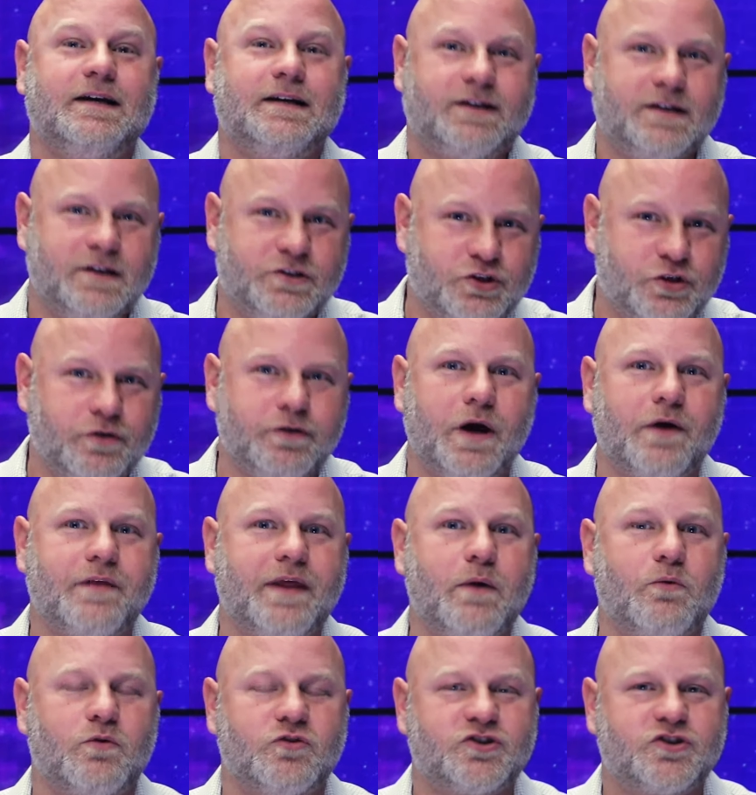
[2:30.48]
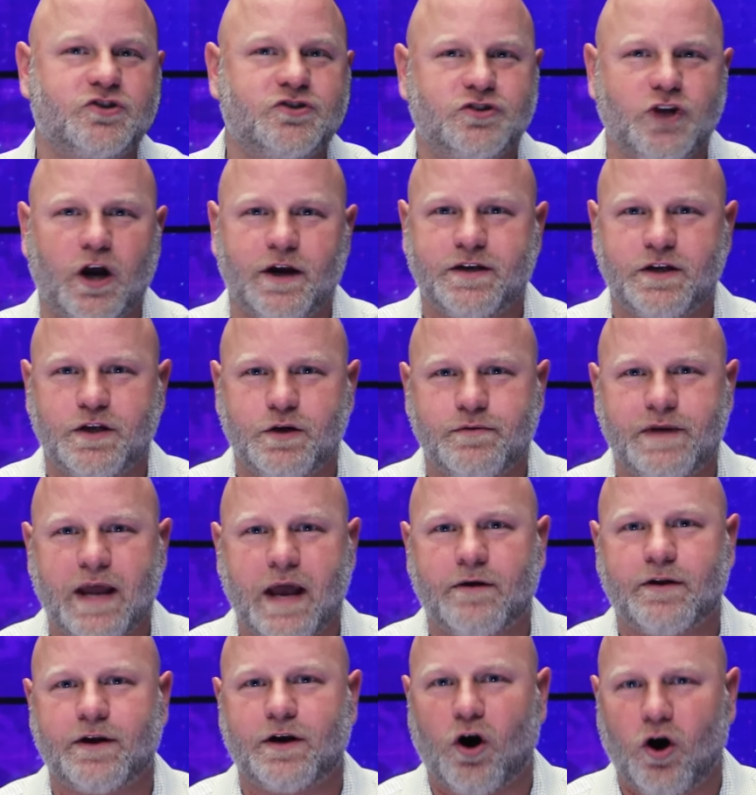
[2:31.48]
because you know they will shut you
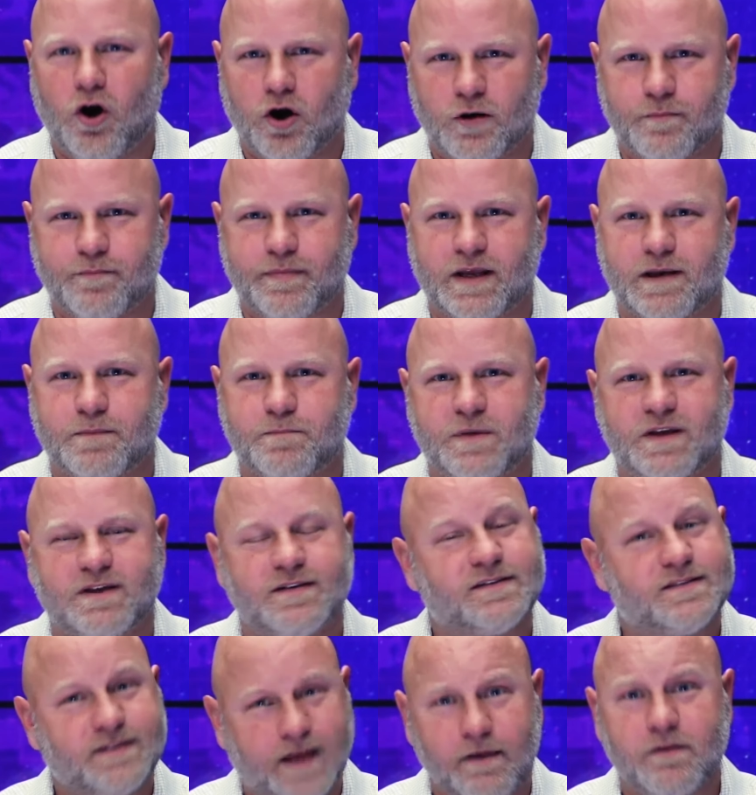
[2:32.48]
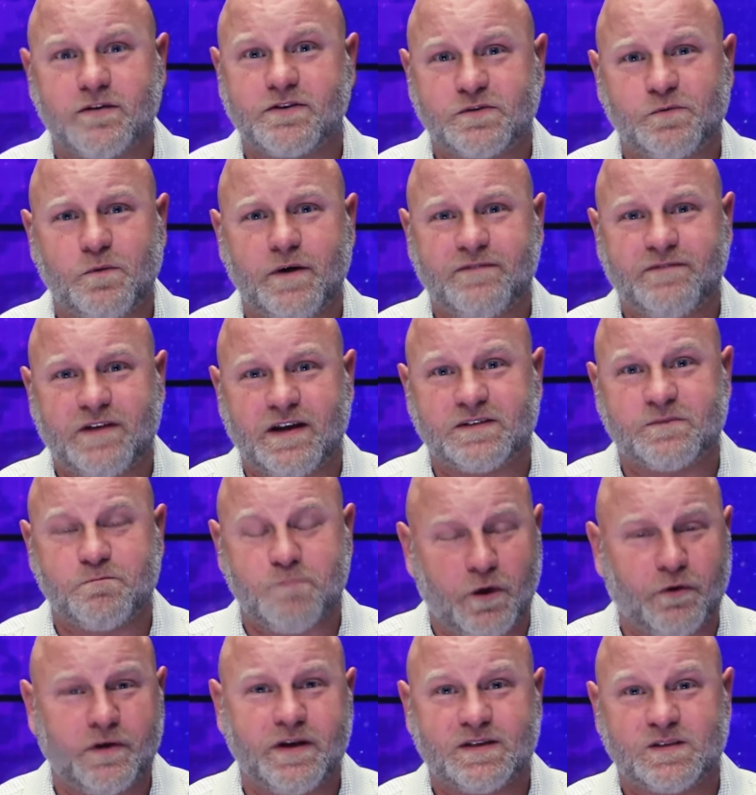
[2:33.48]
down in a heartbeat because Taylor Swift has
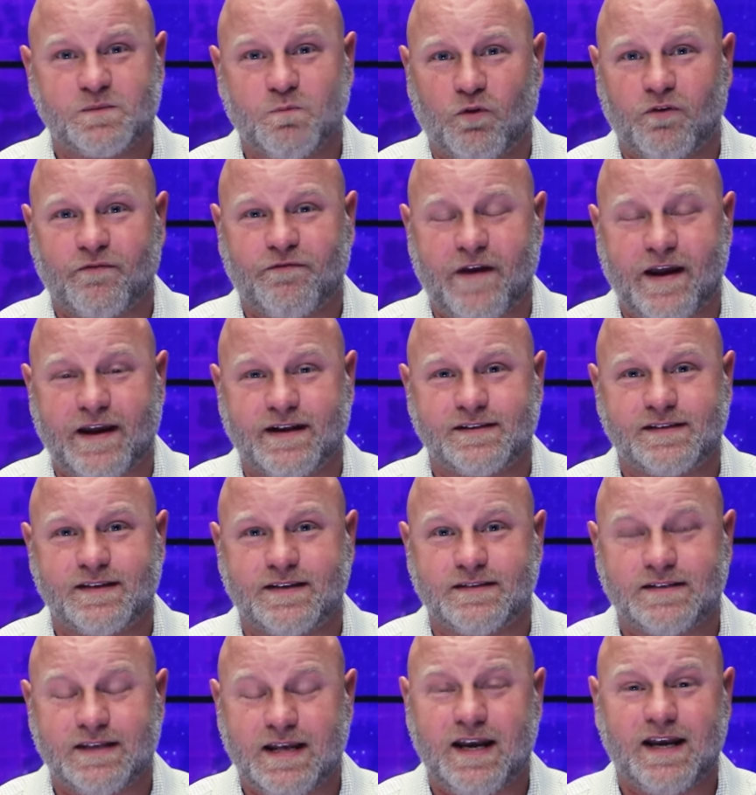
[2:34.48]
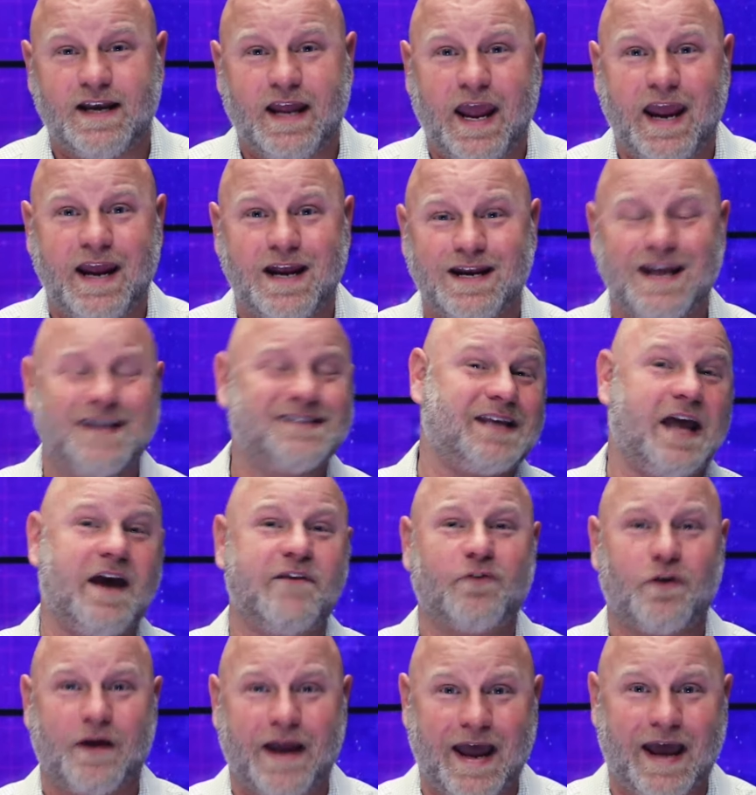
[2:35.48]
millions more fans than Dean Cain has
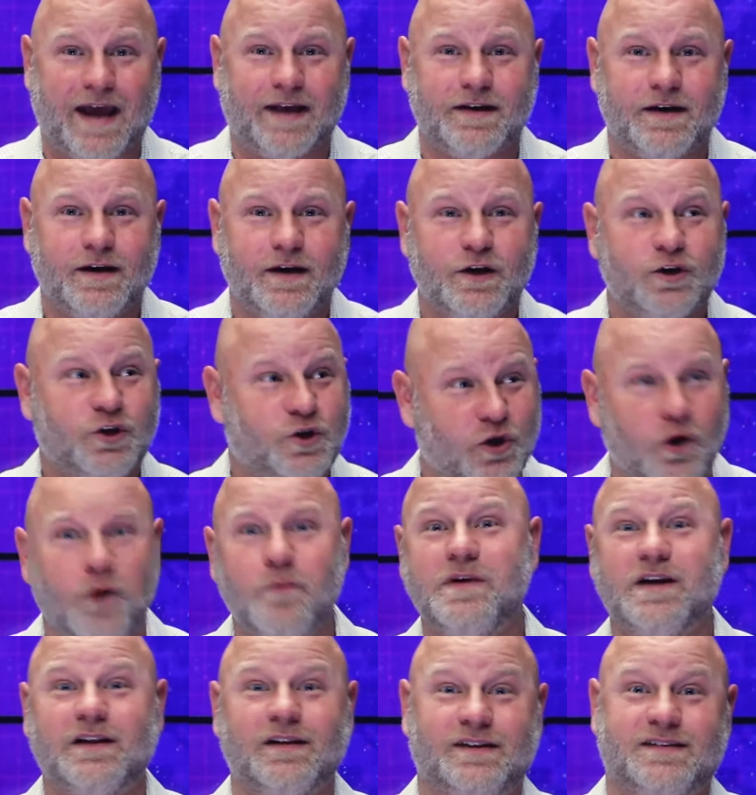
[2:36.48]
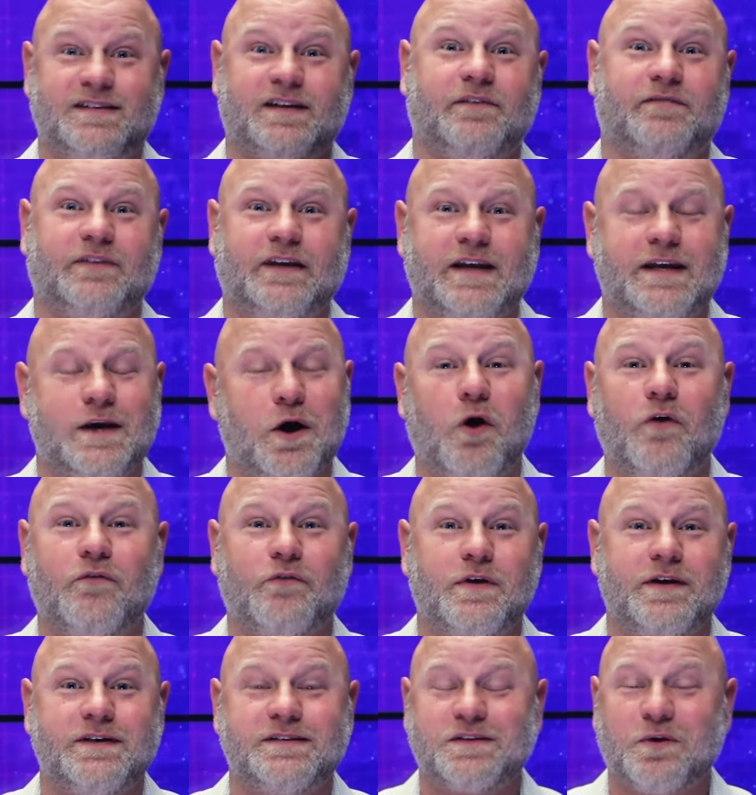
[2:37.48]
ever had cumulatively
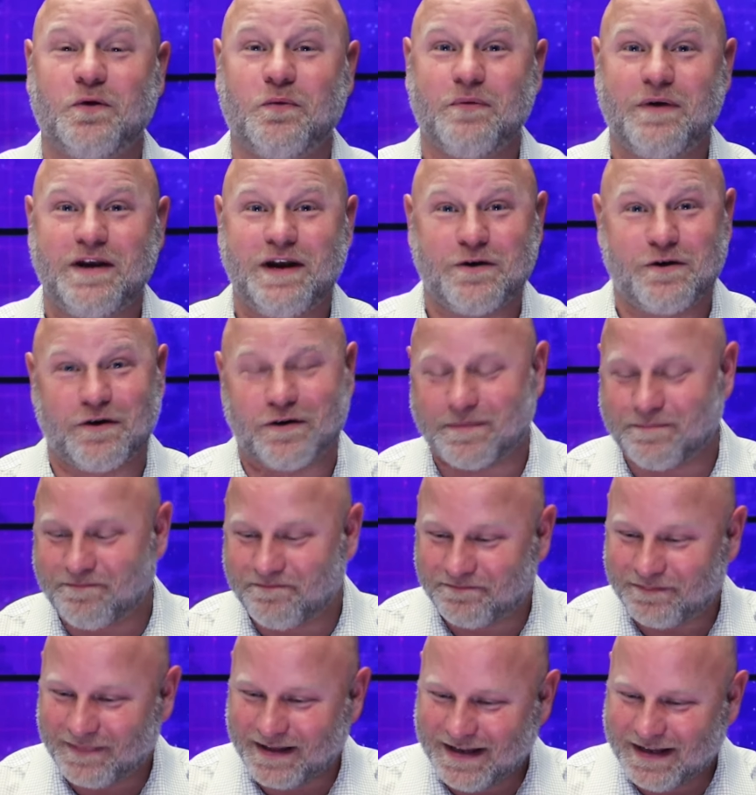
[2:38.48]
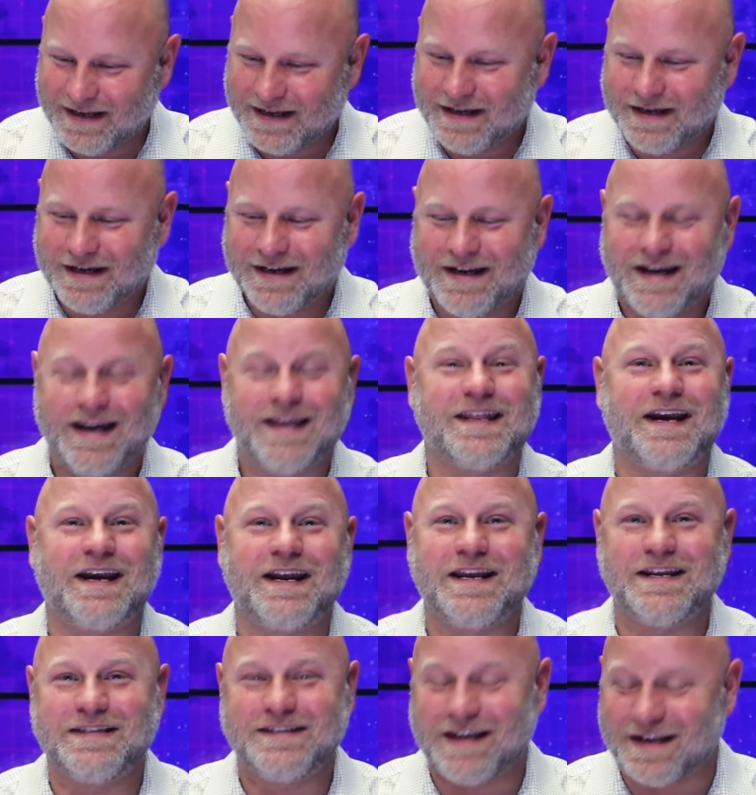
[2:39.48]
over his career. And then he
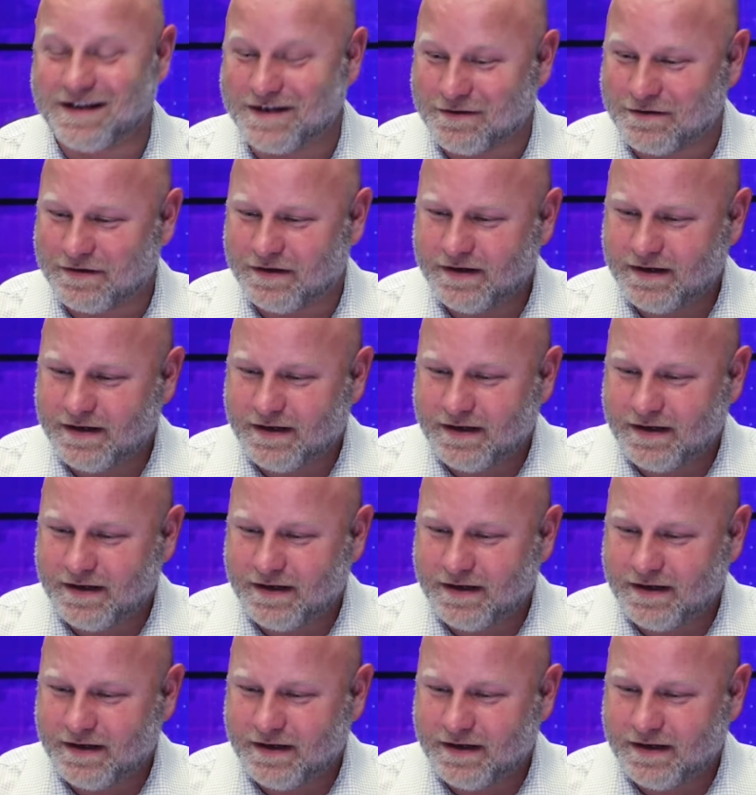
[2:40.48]
continued.